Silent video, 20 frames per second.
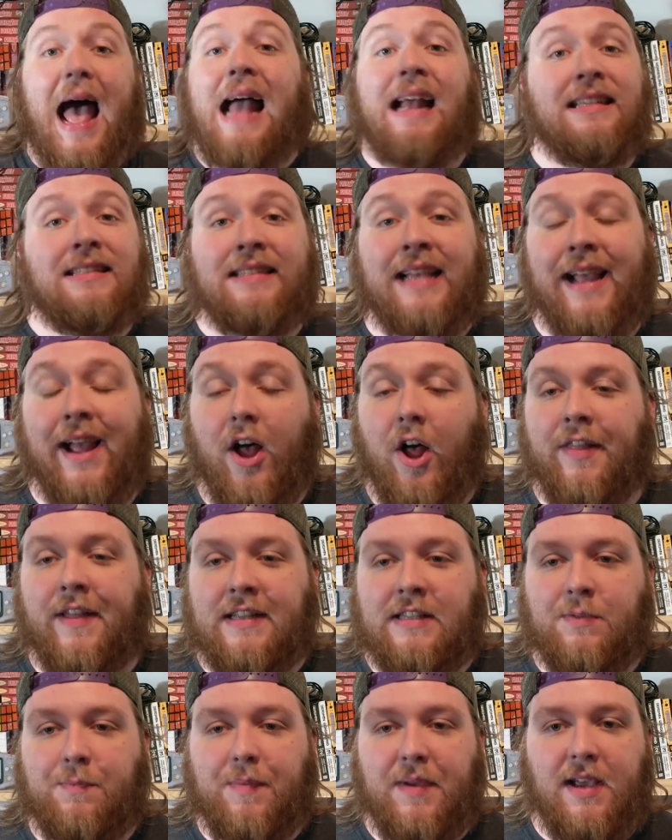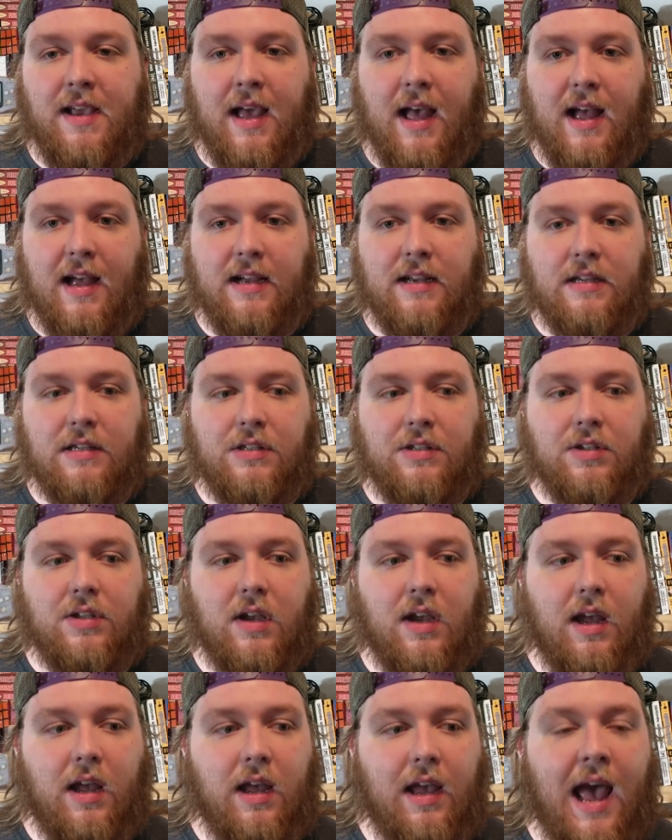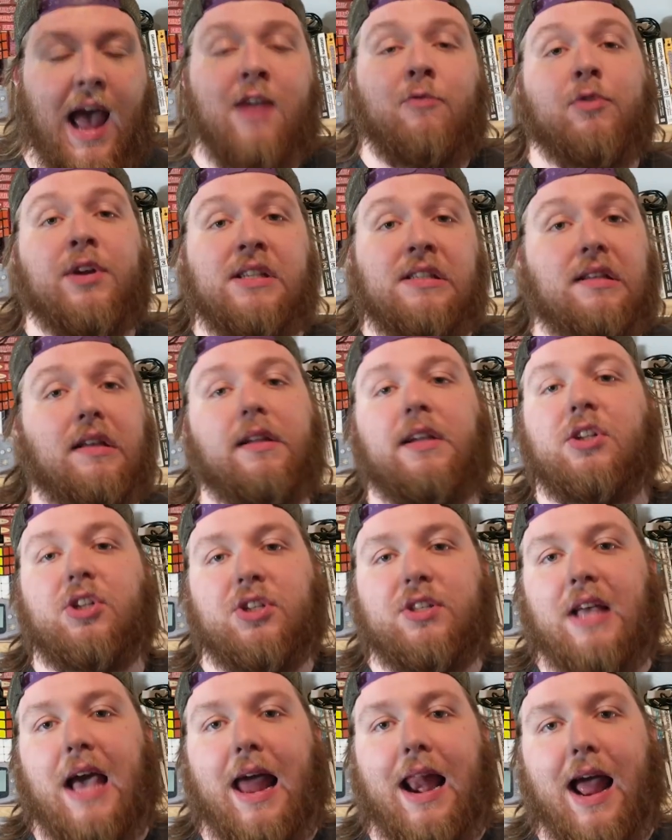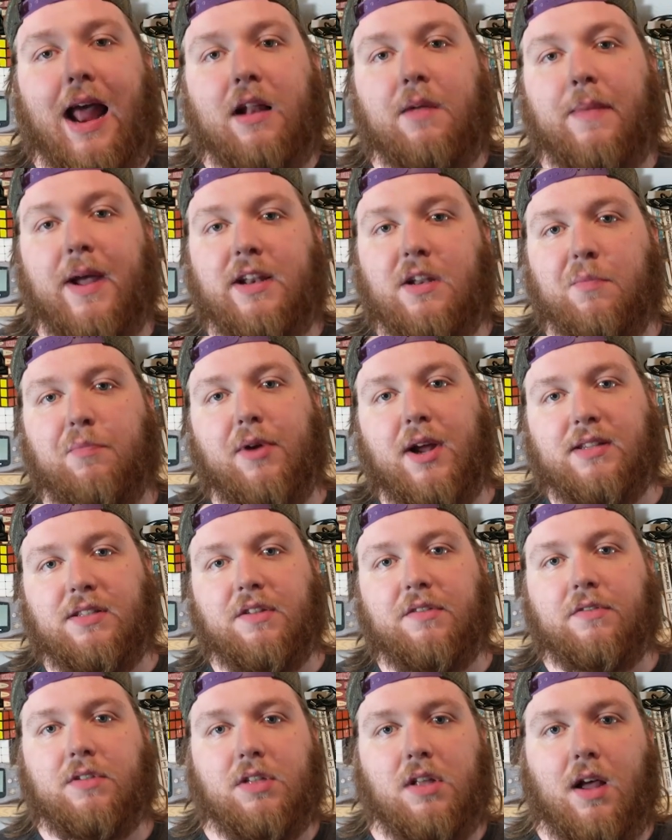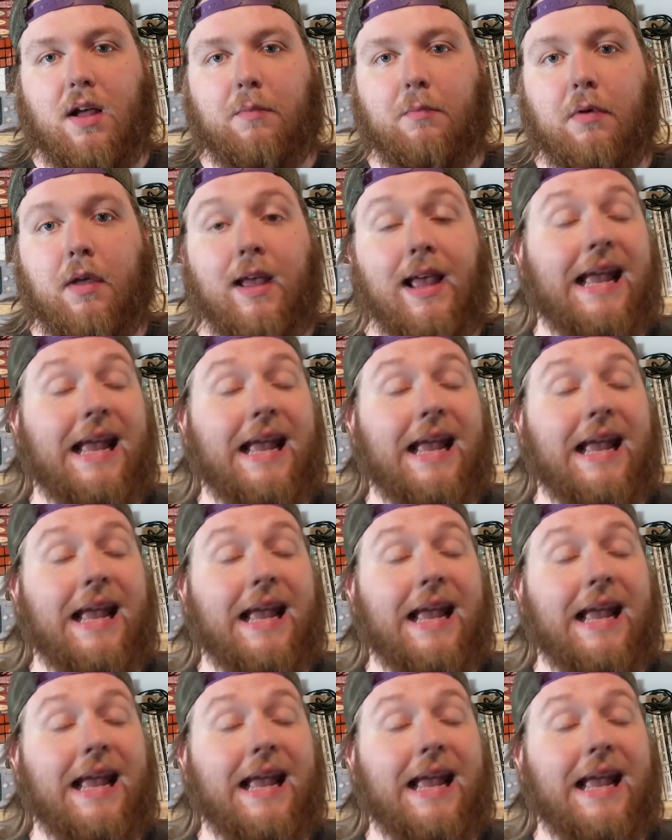I say all this because I recently just got out of my depressive slump.